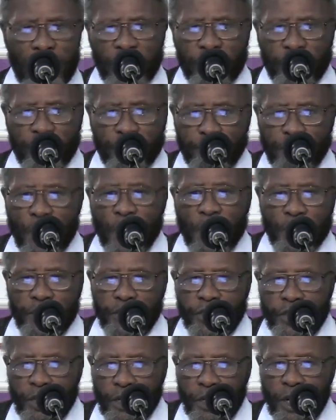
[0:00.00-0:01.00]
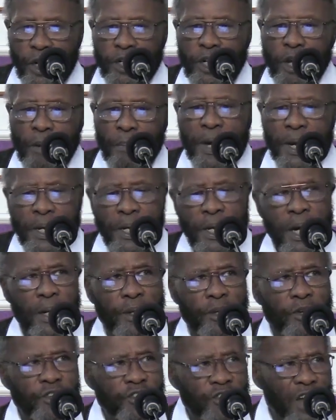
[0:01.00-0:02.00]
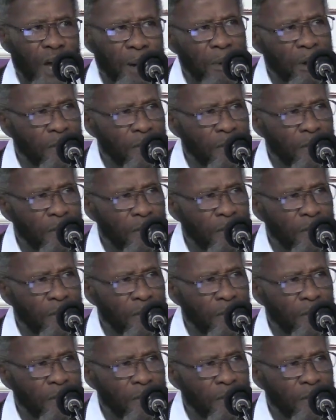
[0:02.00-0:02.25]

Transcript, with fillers: in his first dominion.